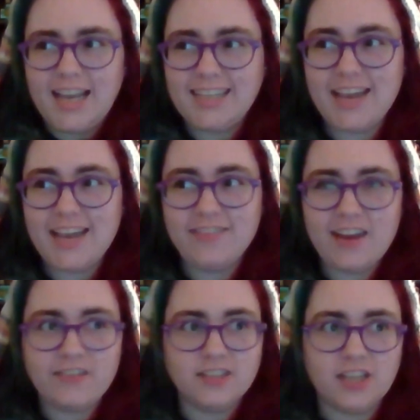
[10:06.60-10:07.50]
Because I've
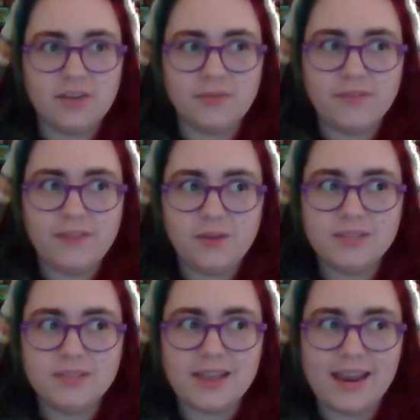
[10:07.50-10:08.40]
never done
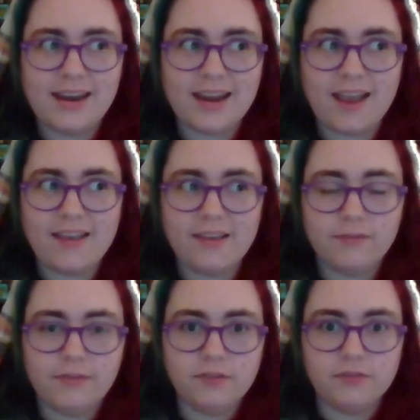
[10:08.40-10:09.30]
reviews, and I
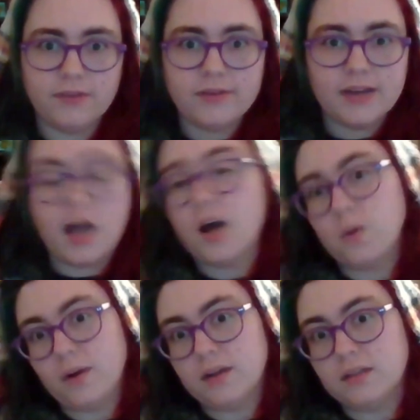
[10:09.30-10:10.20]
feel very
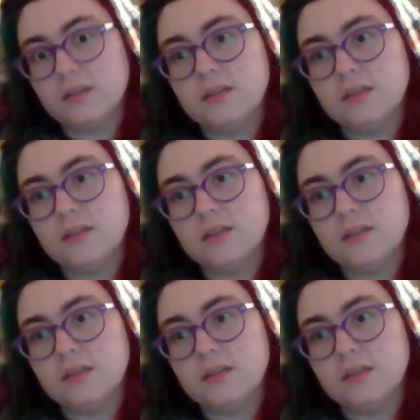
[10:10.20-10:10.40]
awkward